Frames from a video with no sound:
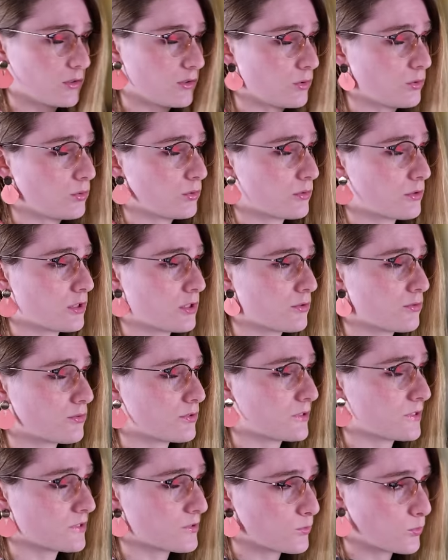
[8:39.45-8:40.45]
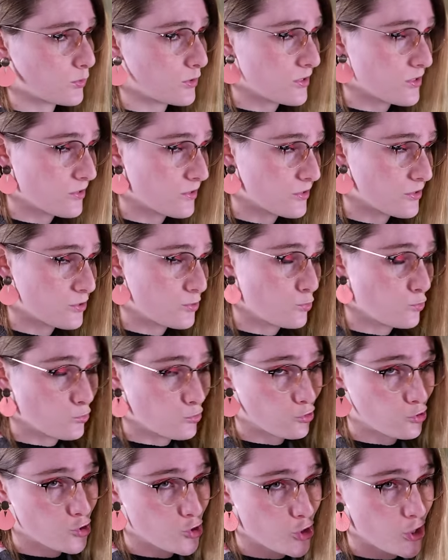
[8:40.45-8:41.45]
Lord knows that's why I
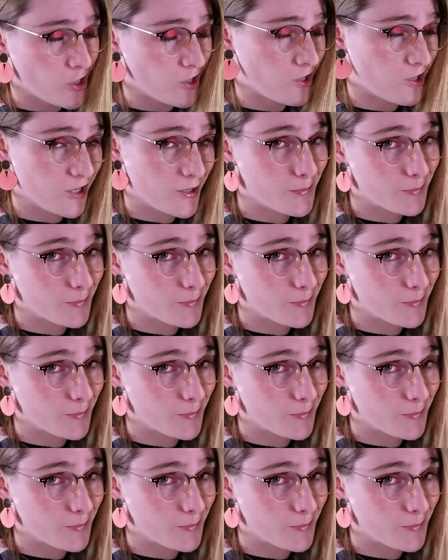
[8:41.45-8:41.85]
use chic.